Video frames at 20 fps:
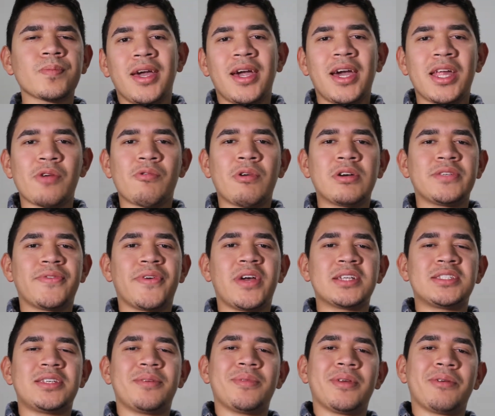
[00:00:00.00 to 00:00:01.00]
Anyways, we
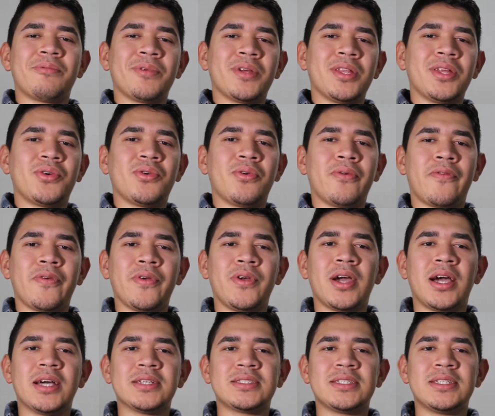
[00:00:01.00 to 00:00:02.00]
got something really cool for you
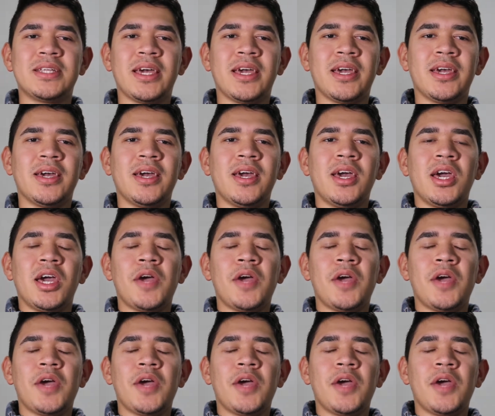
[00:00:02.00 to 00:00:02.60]
guys today.